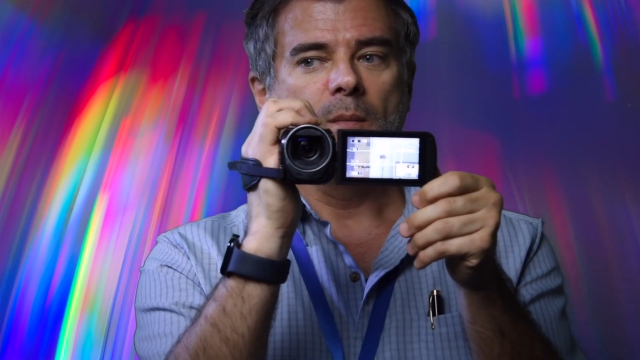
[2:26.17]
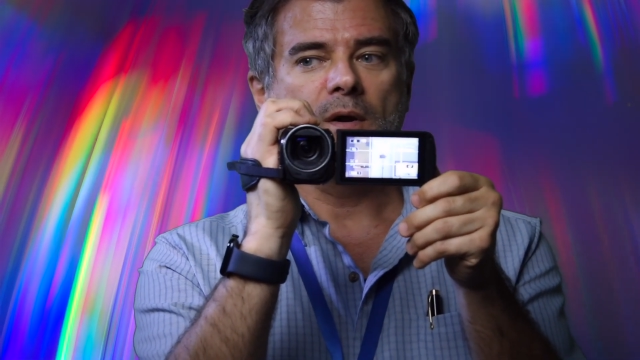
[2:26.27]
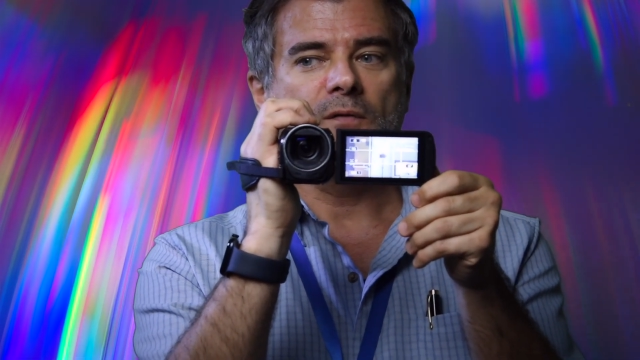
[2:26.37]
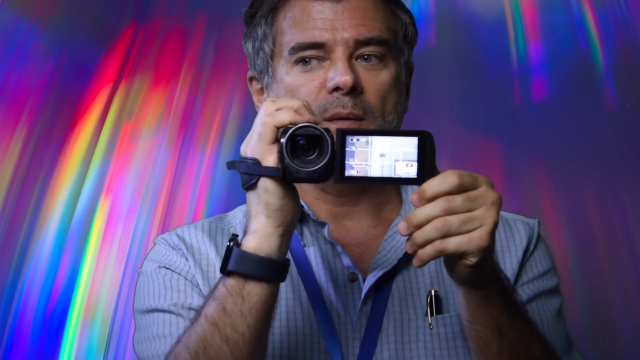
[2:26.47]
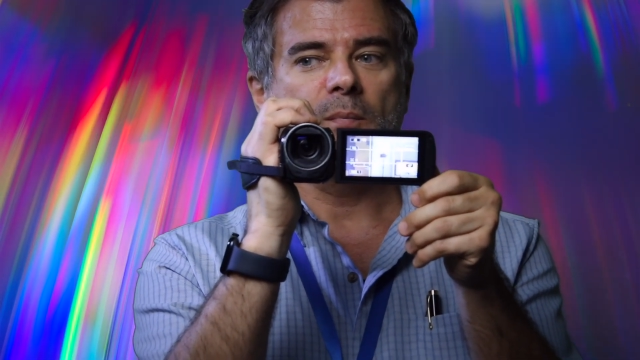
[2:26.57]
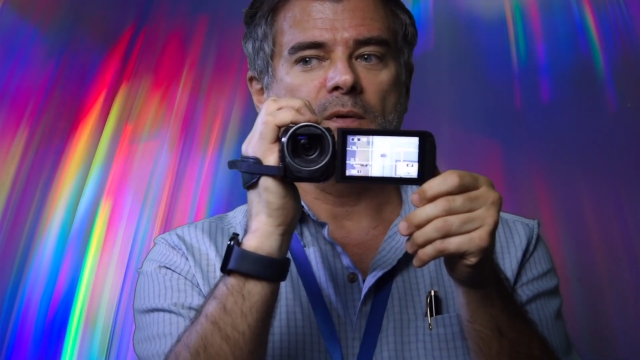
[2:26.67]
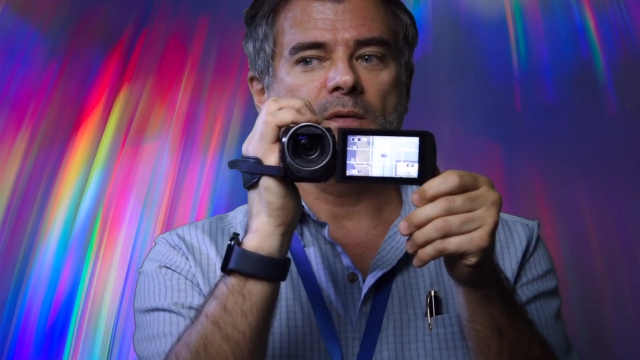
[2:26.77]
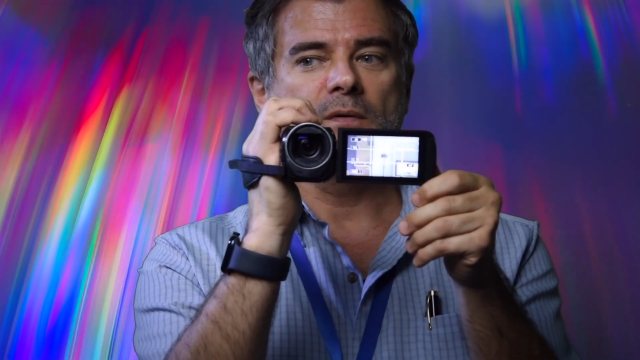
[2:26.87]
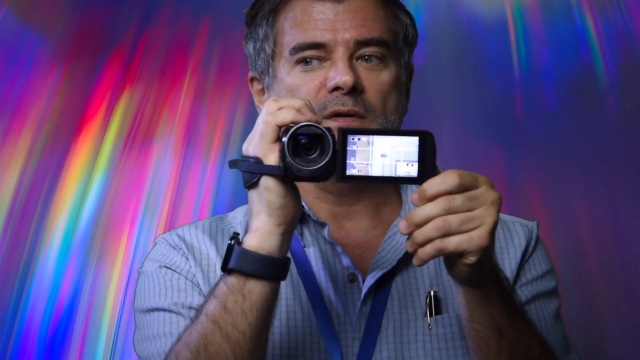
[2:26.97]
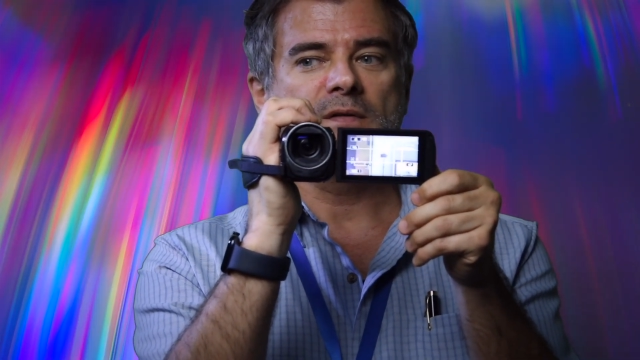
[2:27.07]
But if I
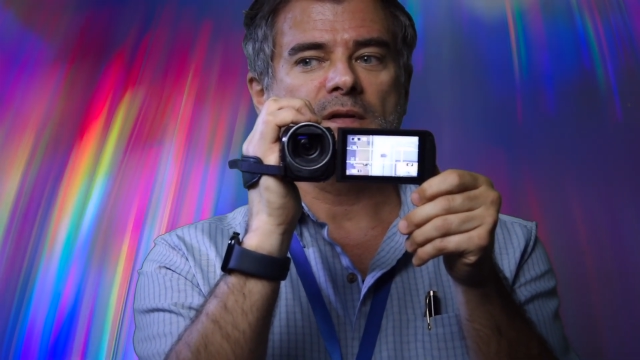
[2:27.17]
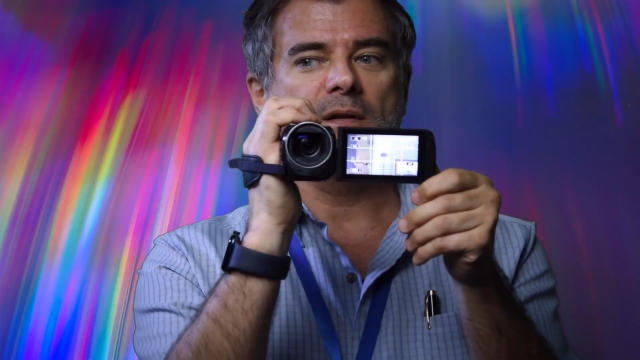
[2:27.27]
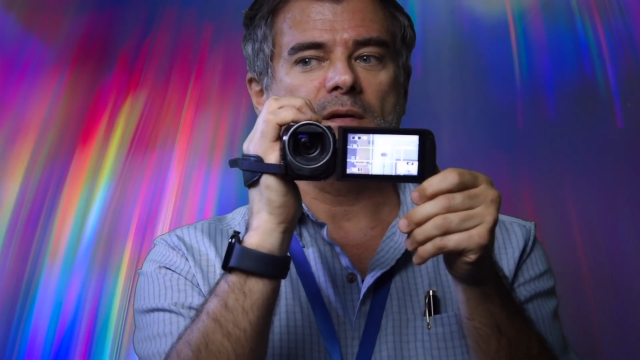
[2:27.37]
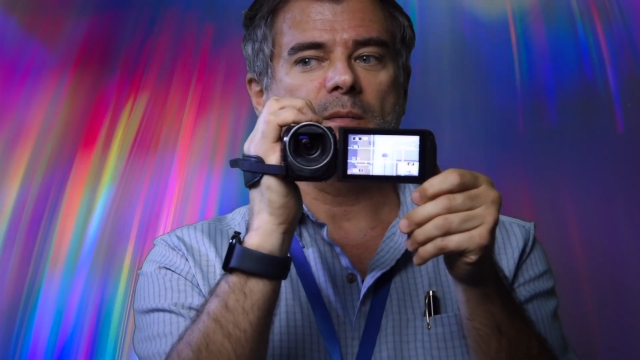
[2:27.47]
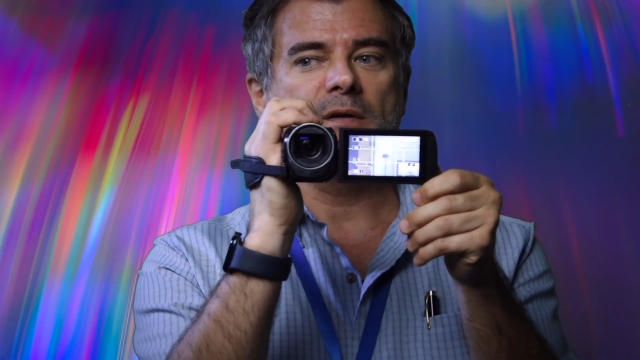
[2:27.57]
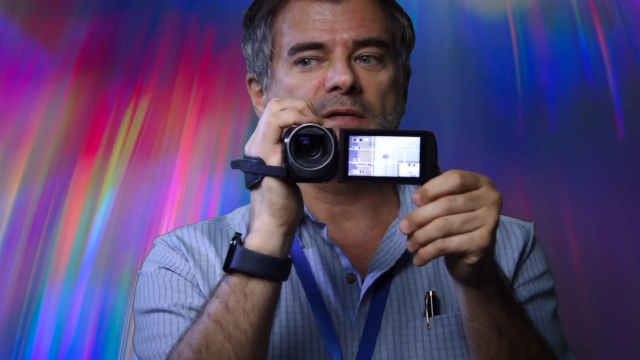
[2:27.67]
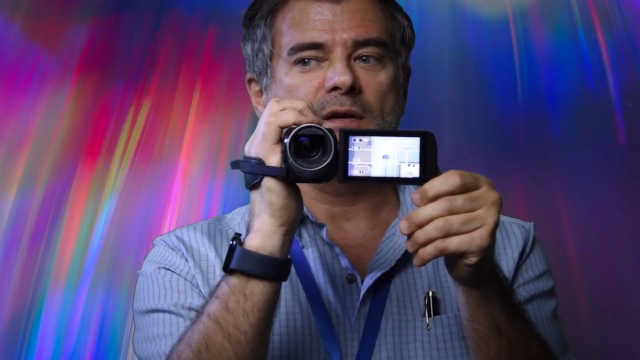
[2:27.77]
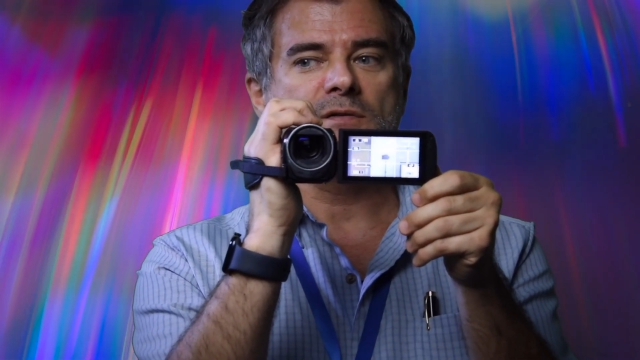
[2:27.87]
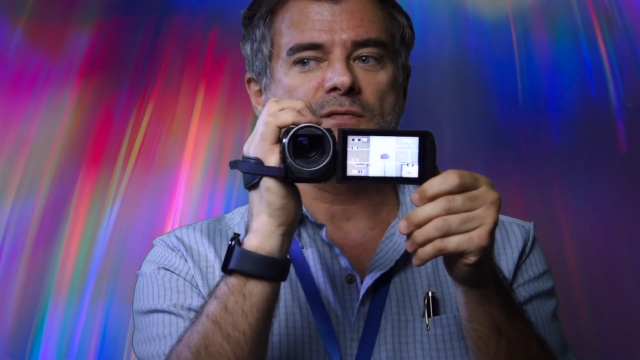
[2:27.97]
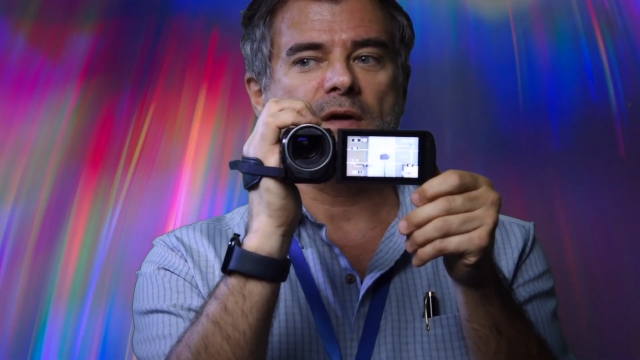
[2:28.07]
pull just a little bit, say
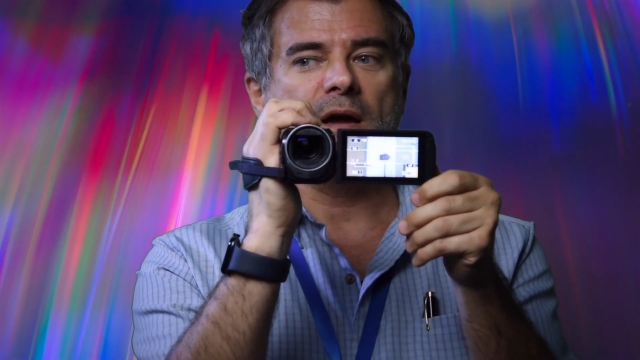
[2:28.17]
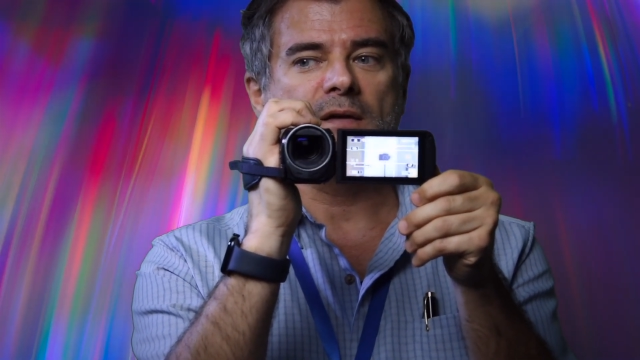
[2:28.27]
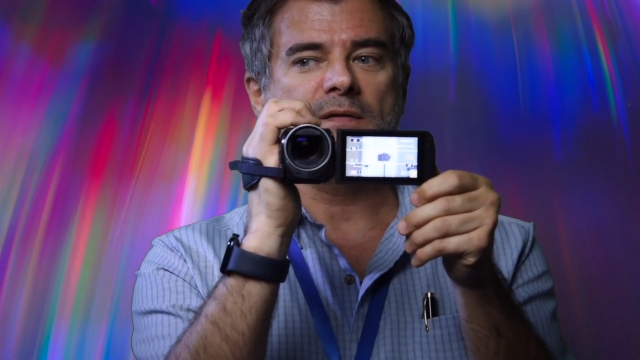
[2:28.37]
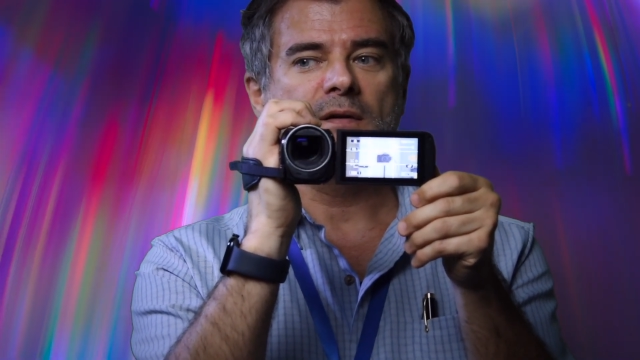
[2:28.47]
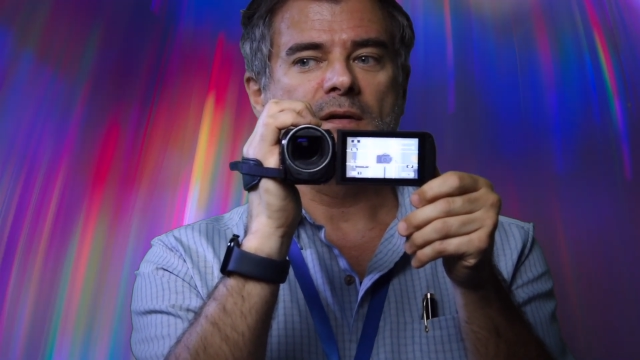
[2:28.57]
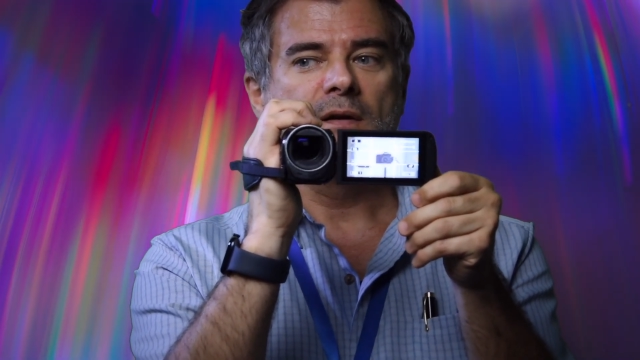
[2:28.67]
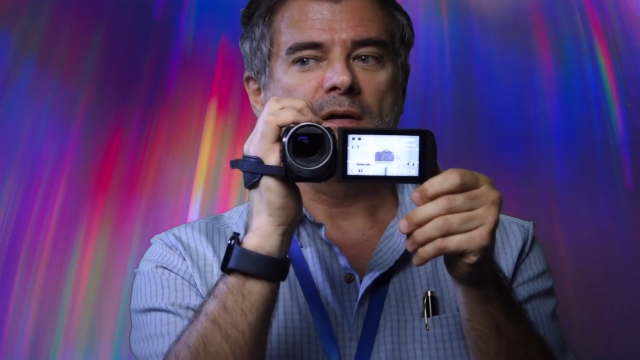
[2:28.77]
here's fast.